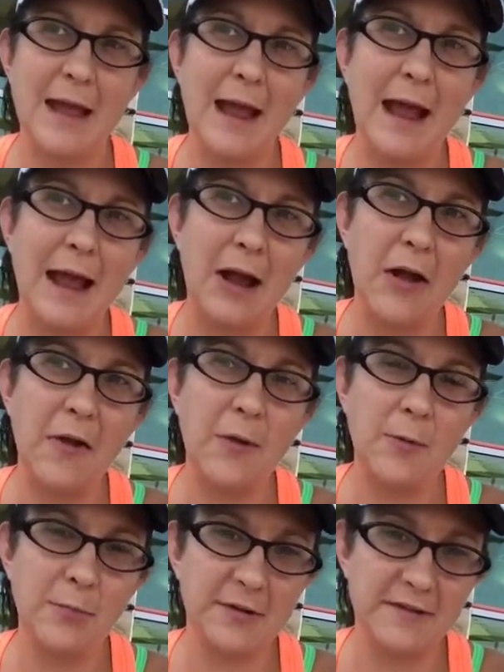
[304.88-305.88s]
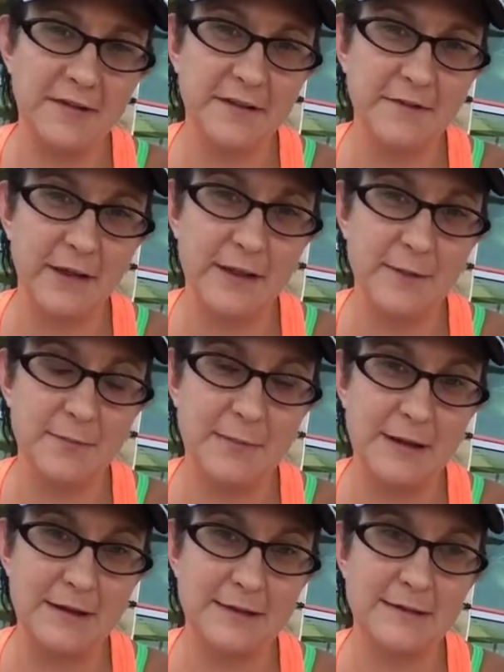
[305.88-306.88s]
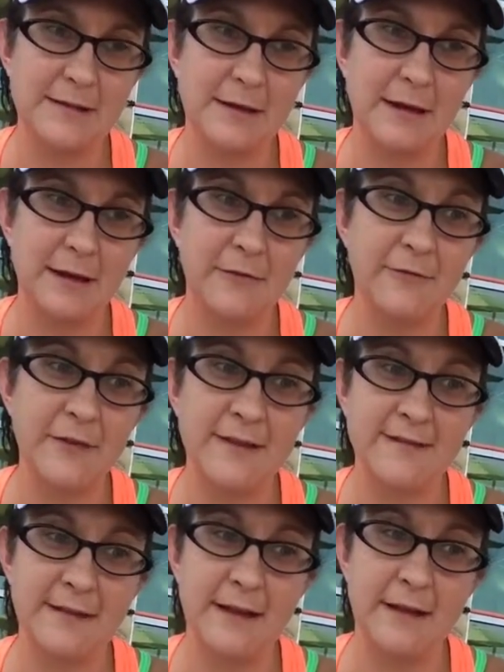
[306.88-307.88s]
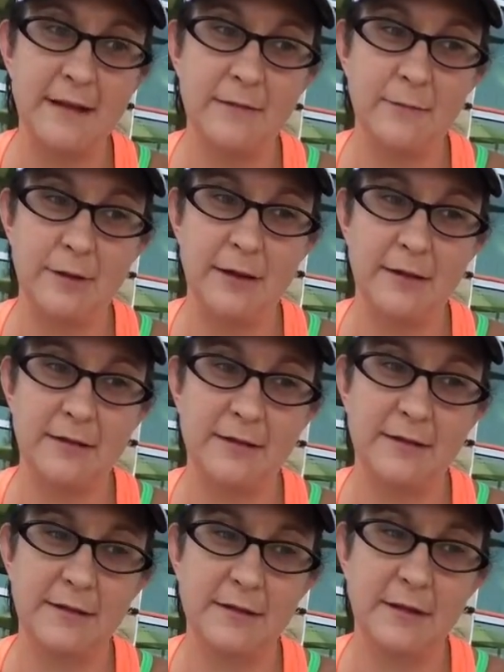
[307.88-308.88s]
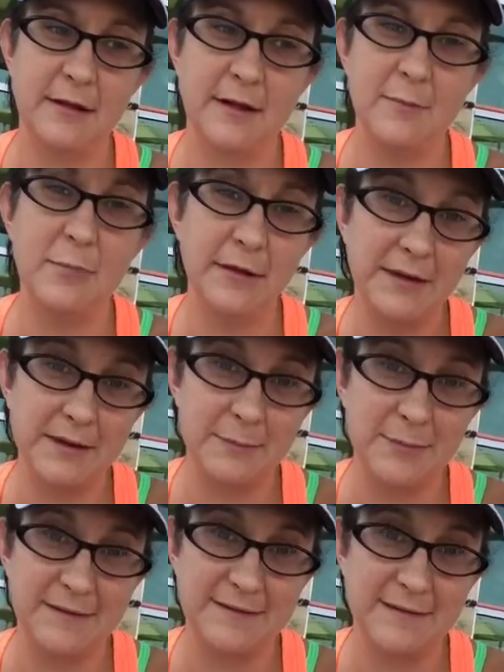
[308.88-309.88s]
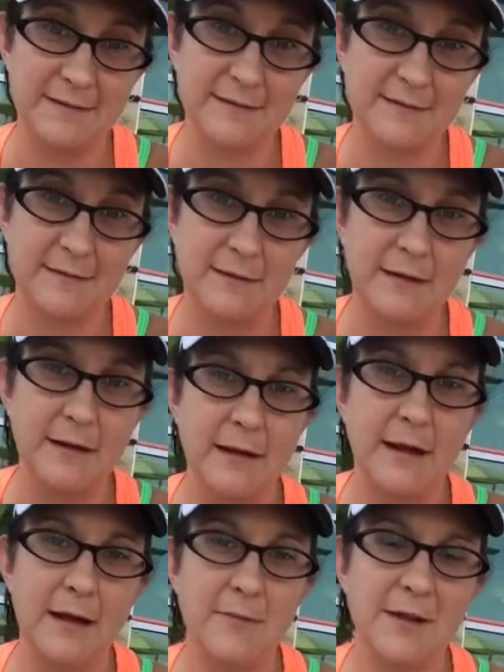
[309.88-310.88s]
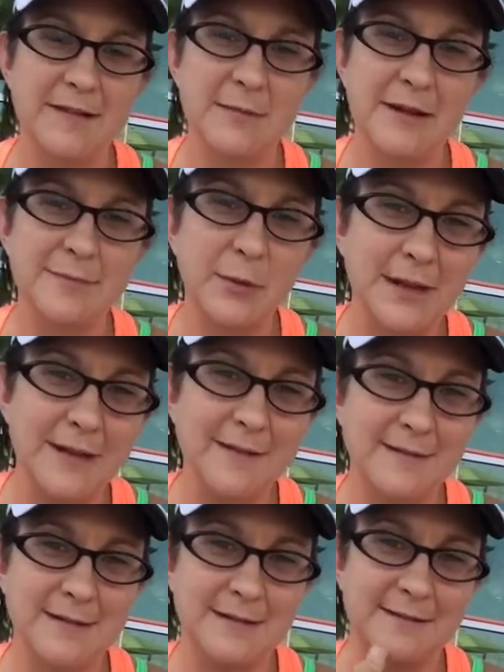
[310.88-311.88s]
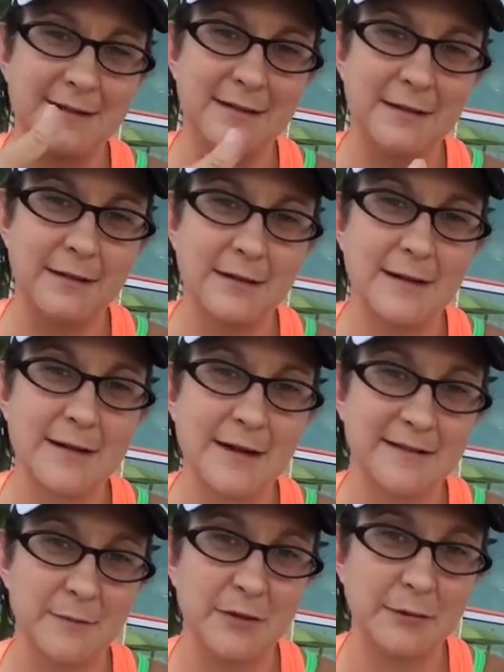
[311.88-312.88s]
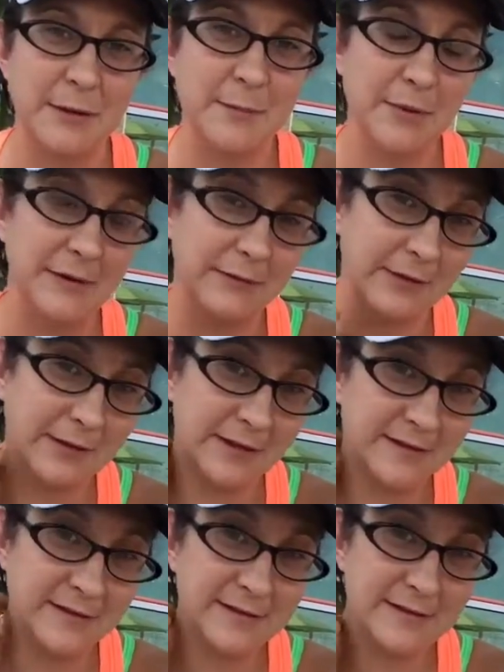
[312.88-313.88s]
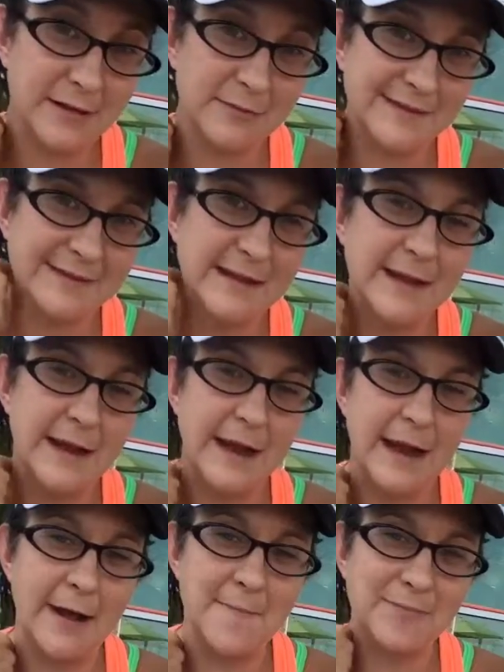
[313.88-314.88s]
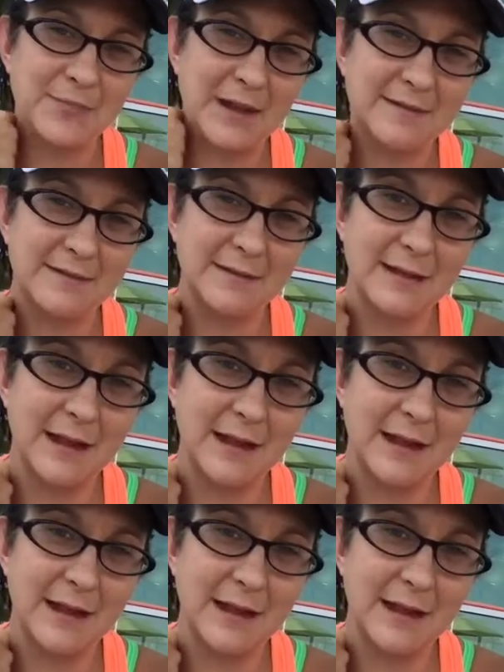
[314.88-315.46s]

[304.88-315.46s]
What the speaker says: how personal development fits in with building a business. It's pretty easy to see the connection between building relationships. It's